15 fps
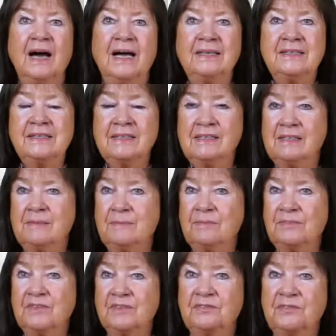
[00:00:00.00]
until
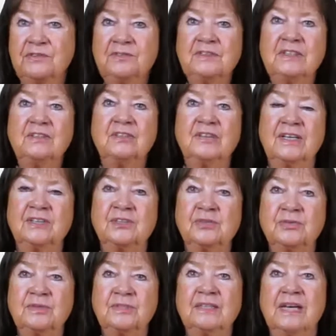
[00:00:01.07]
the 15th
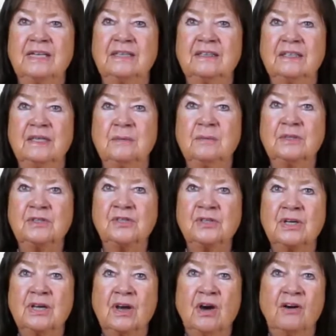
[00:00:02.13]
century and the image
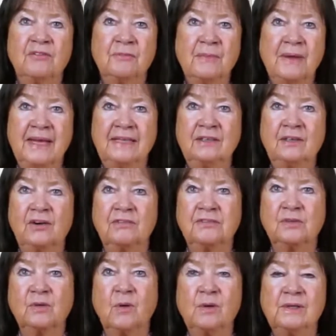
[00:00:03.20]
of man of
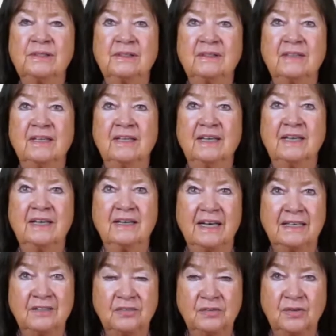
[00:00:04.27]
the golden
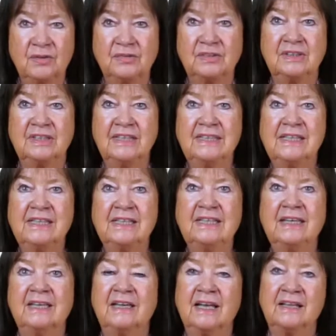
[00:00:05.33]
Renaissance in Italy
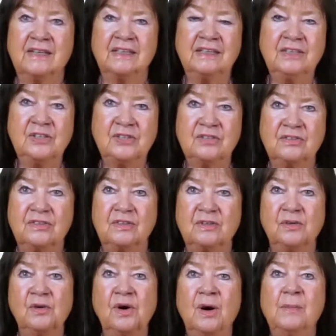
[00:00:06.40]
and other regions in
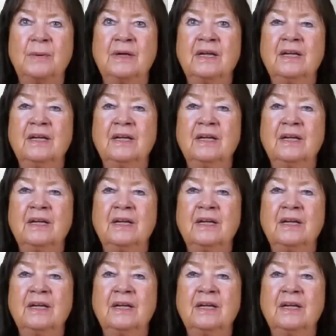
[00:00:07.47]
Europe,